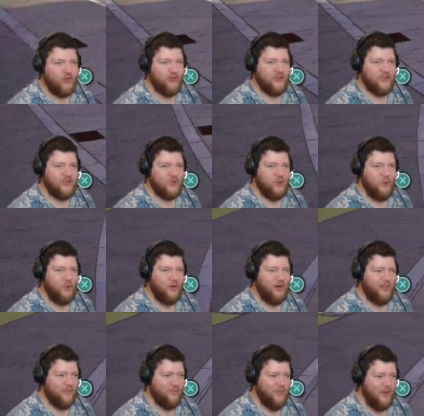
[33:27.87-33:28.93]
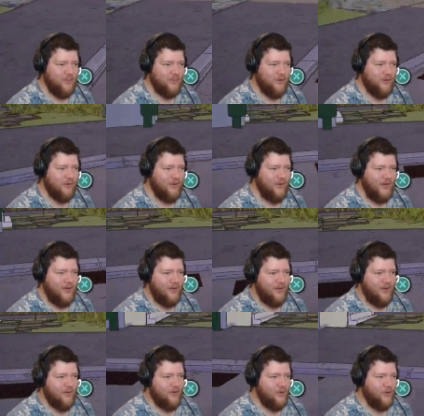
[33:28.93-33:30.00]
the sword at the people
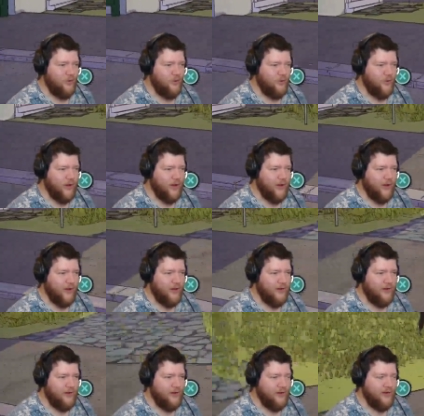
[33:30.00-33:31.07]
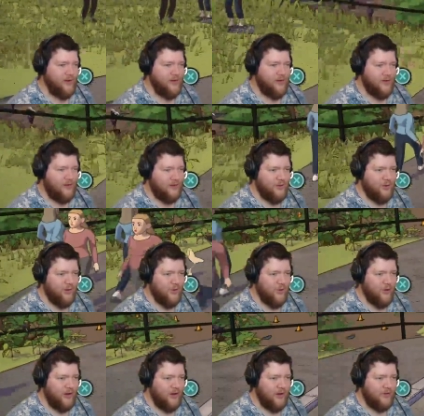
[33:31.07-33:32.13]
who, uh, who are
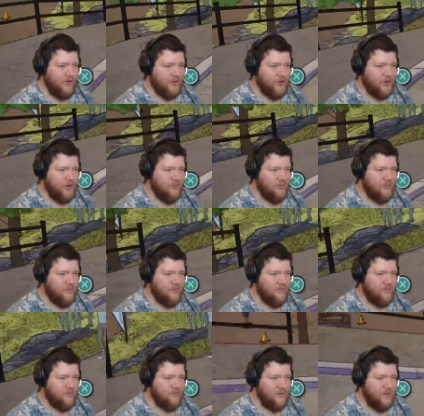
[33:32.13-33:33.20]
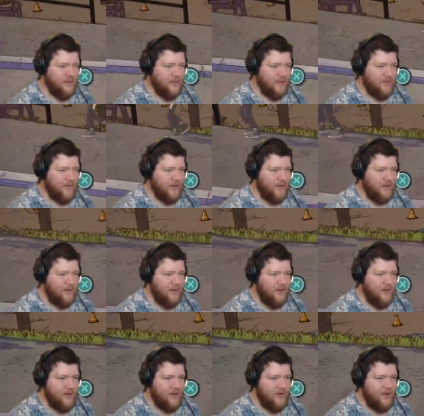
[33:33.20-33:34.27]
working at the shop. I love that.
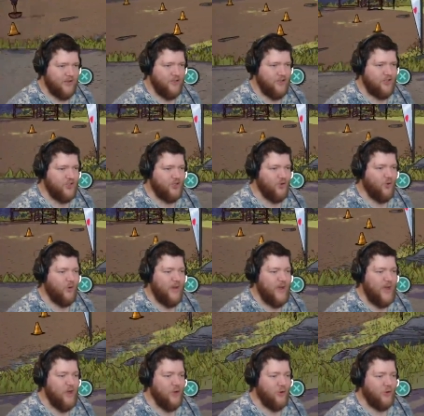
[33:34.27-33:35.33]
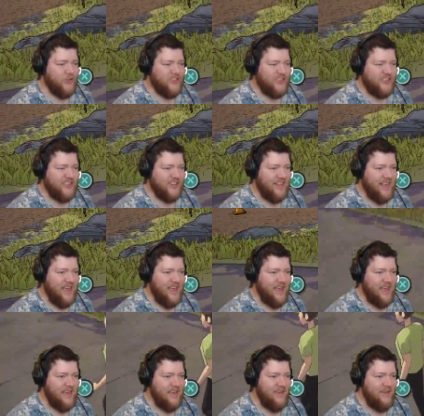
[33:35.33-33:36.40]
Enjoy your
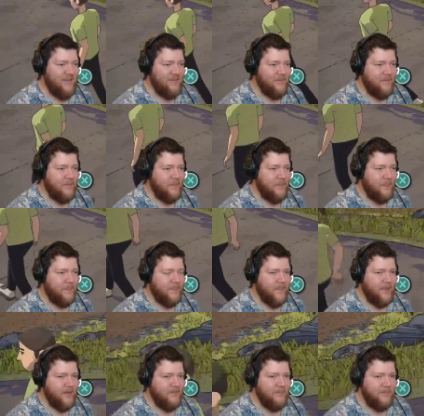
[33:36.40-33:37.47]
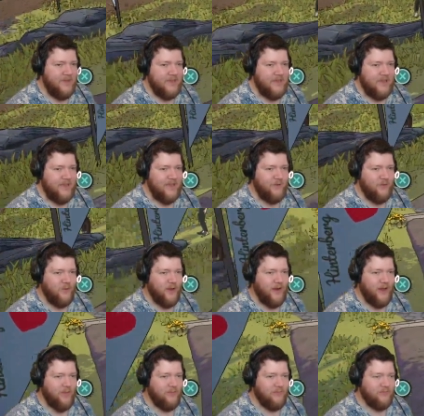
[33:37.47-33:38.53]
sleigh. Me when
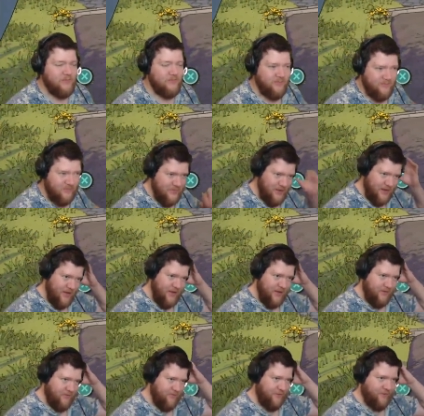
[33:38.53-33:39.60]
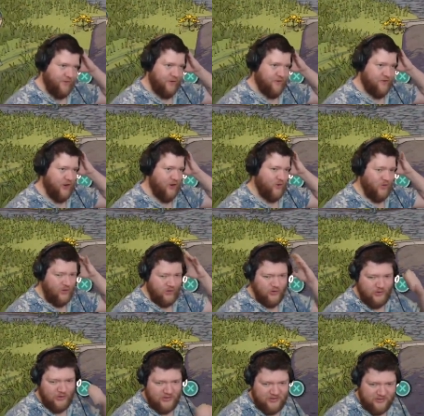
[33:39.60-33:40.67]
I'm a
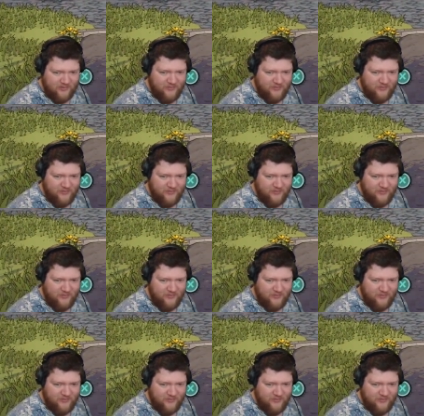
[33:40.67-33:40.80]
50-year-old